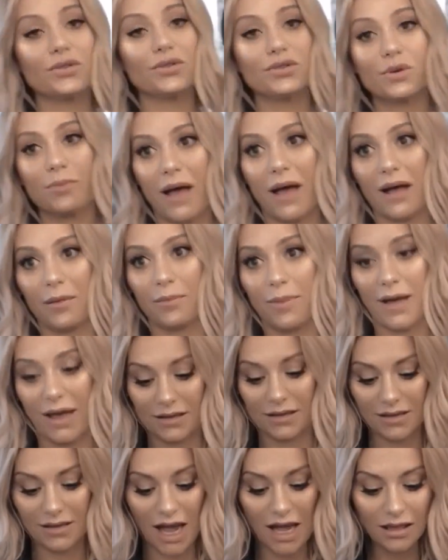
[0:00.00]
is to have
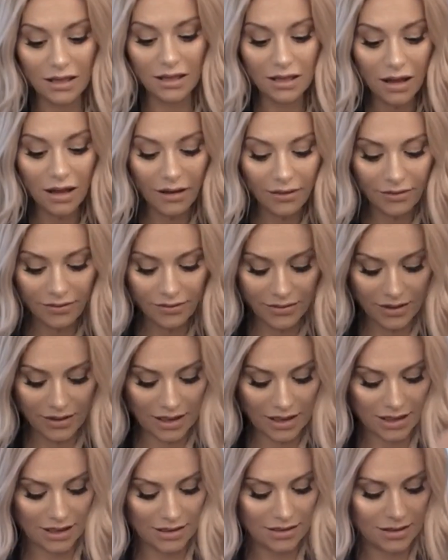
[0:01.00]
someone who sees her
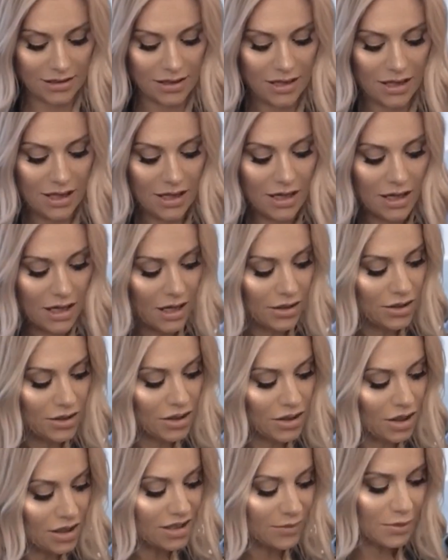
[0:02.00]
for more
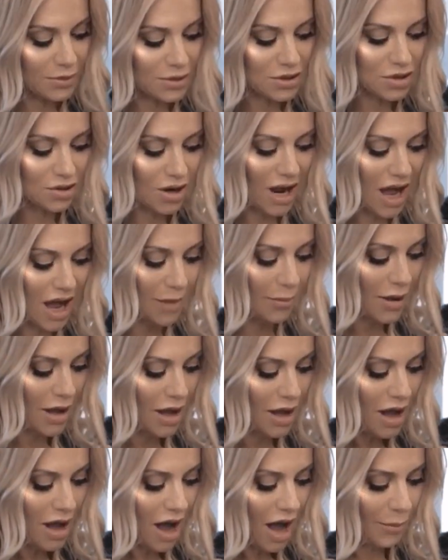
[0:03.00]
than just the
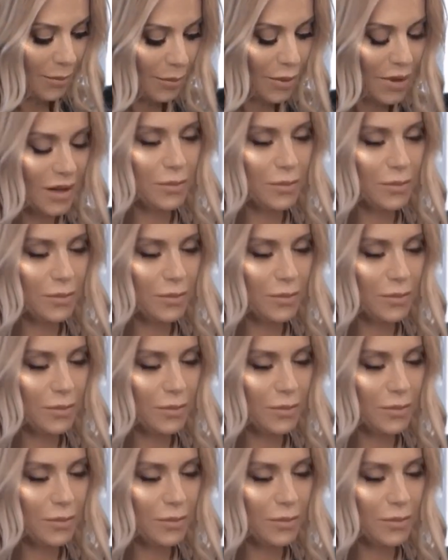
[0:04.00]
drama and the